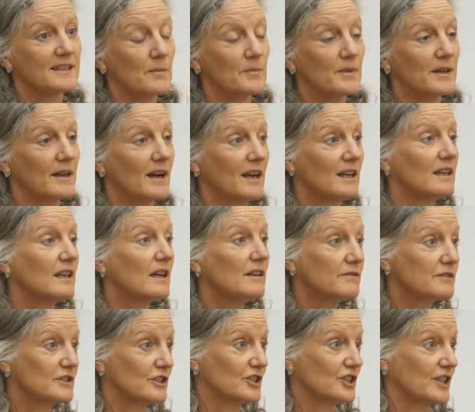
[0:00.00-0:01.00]
something I
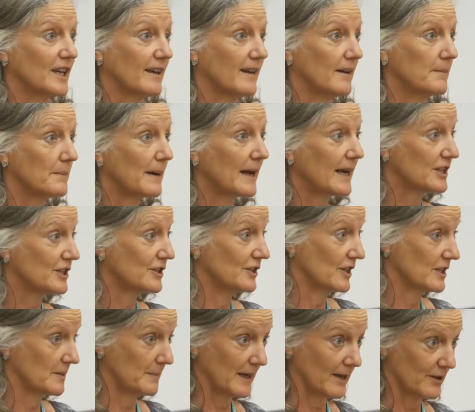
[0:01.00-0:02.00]
love to share. I'm
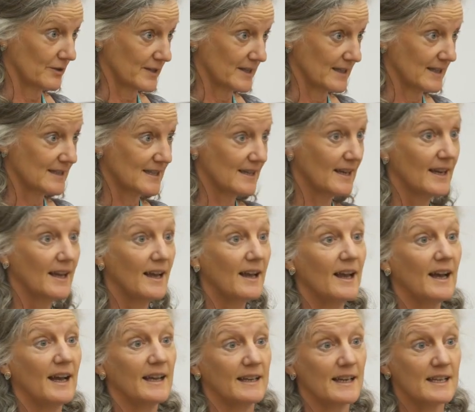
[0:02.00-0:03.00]
passionate about it.
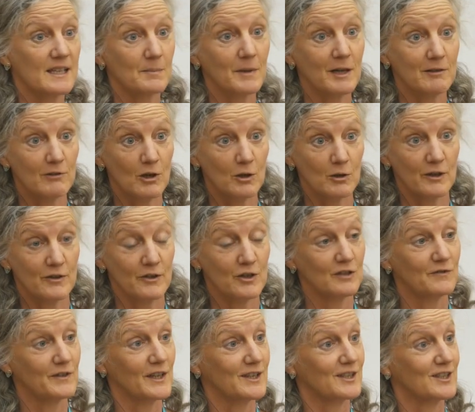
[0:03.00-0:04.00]
And as my role at the
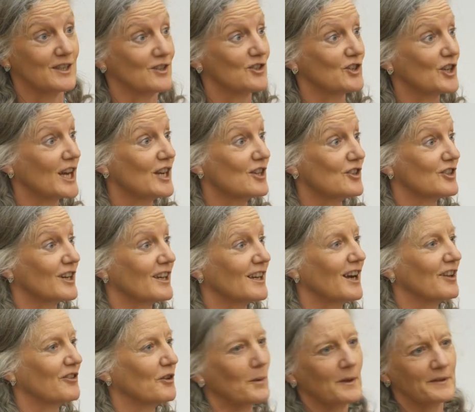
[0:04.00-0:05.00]
university is changing,
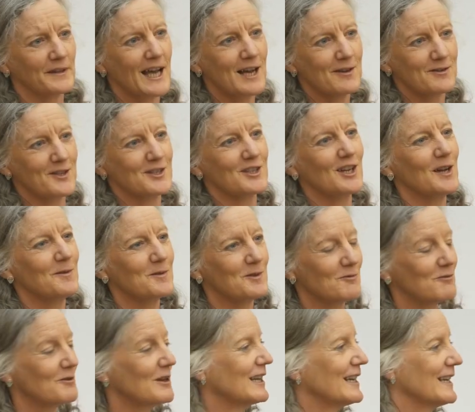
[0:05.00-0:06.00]
I thought, well, now's the time to
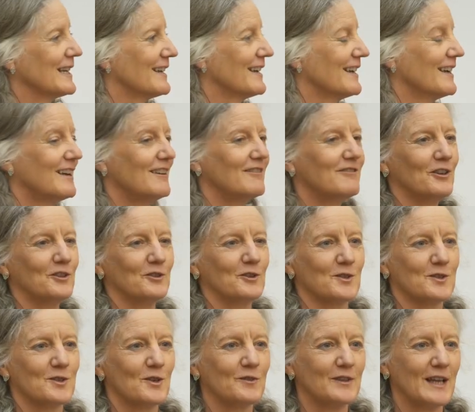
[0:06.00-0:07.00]
really
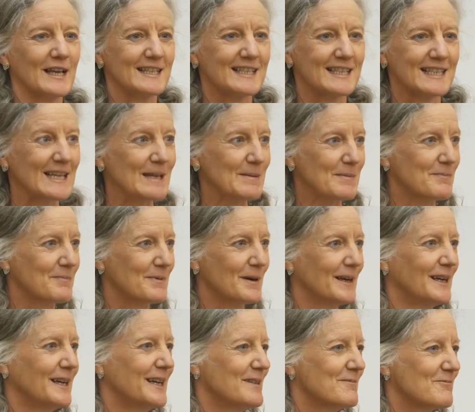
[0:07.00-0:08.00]
focus on that sleep
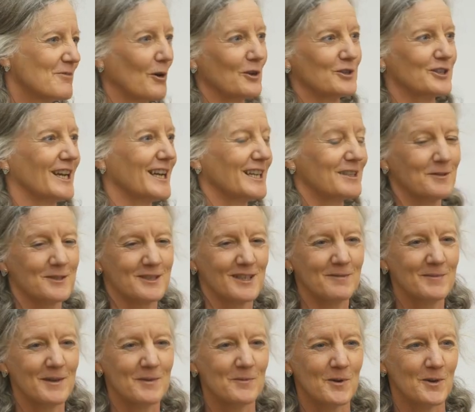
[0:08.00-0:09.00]
project, which
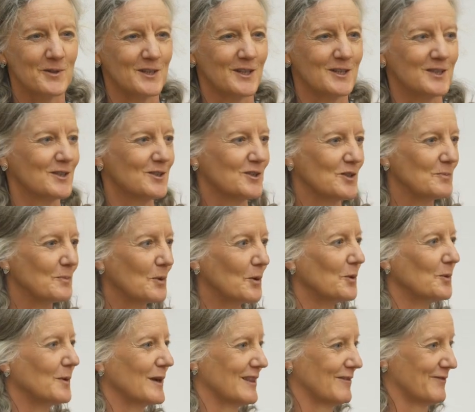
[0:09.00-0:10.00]
I've been wanting to do
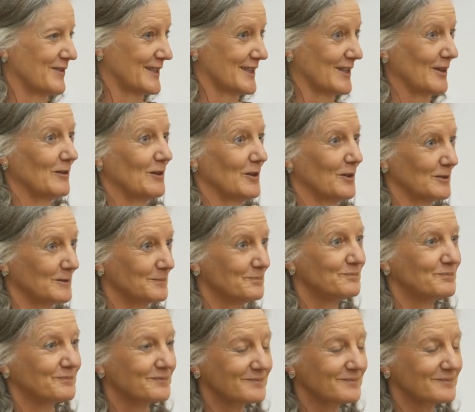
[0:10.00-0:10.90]
more with for so long.